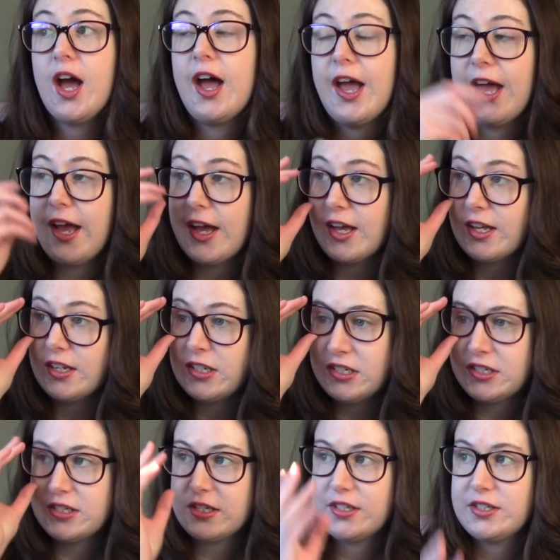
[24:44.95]

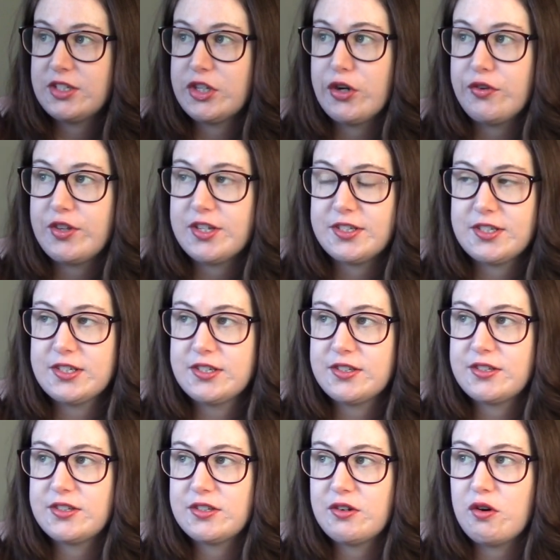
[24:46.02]
and so this
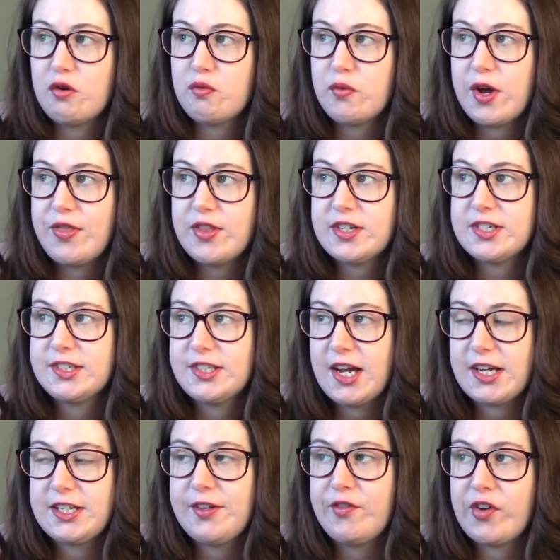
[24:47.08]
is when the
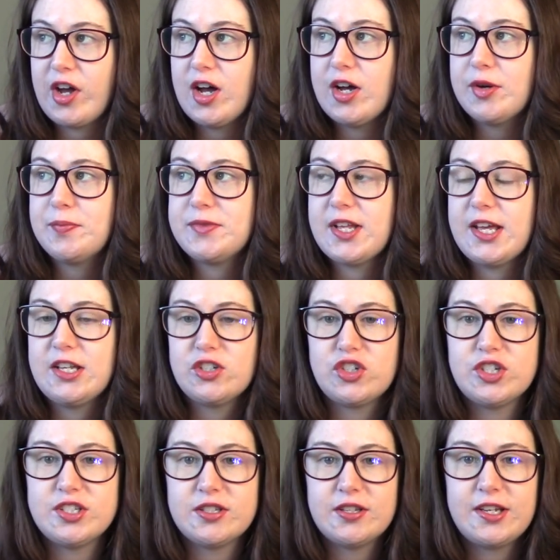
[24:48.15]
detective comes and
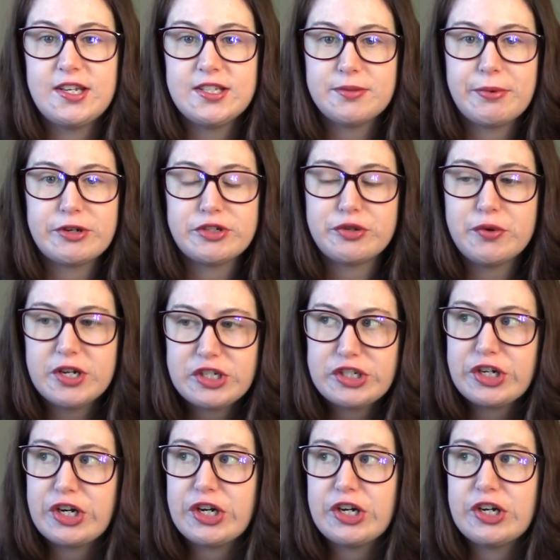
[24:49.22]
she's he's about to
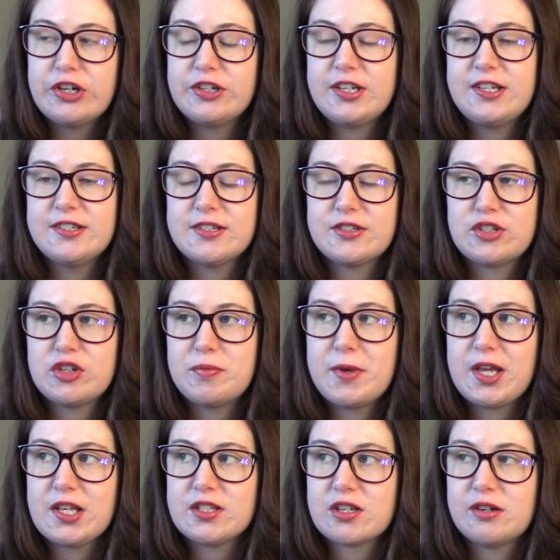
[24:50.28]
question her and he's
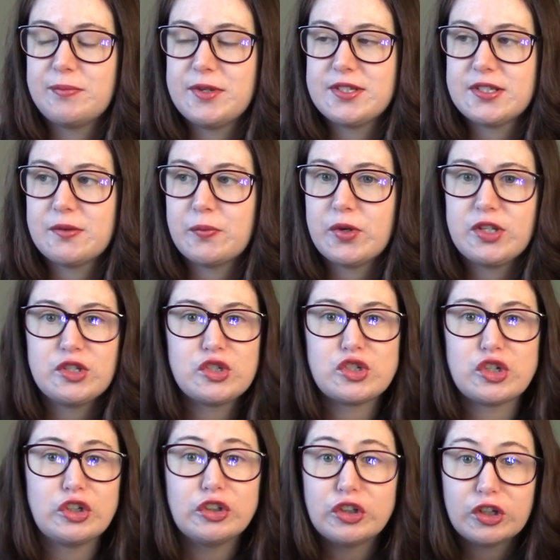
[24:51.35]
assuming it's going to be someone
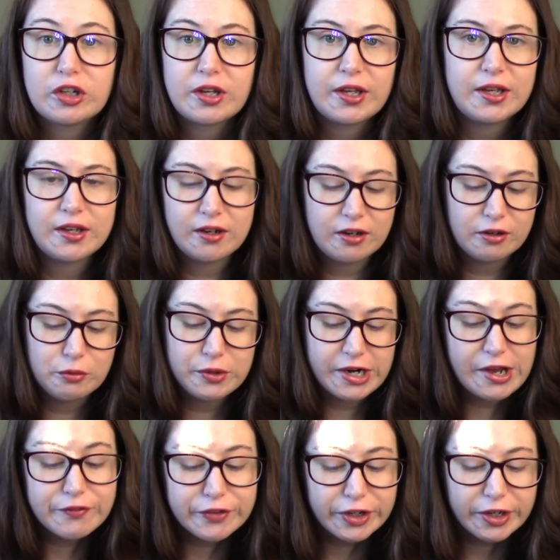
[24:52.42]
stern looking or
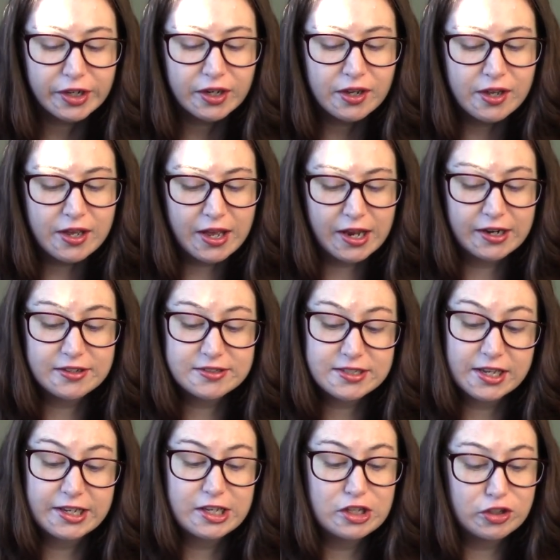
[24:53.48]
whatever and it's
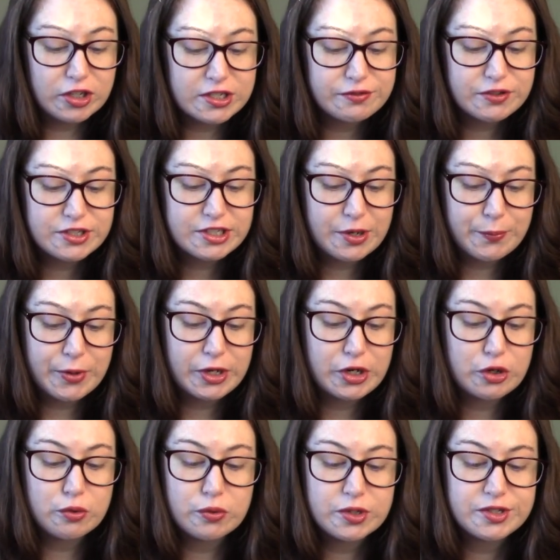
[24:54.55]
like he looked for someone
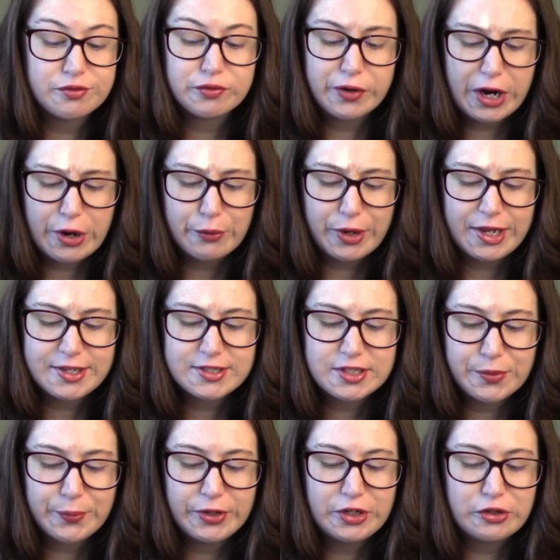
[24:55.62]
who was frowning
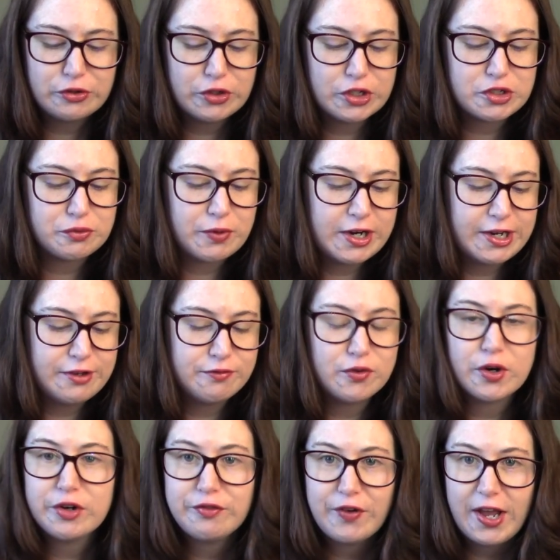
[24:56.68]
someone who looked ready
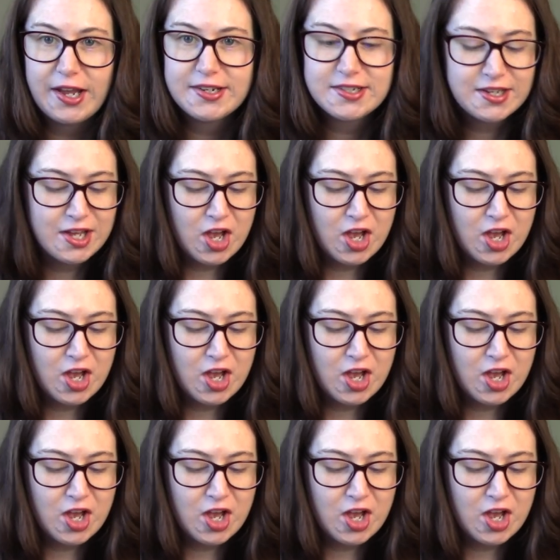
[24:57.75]
for a fight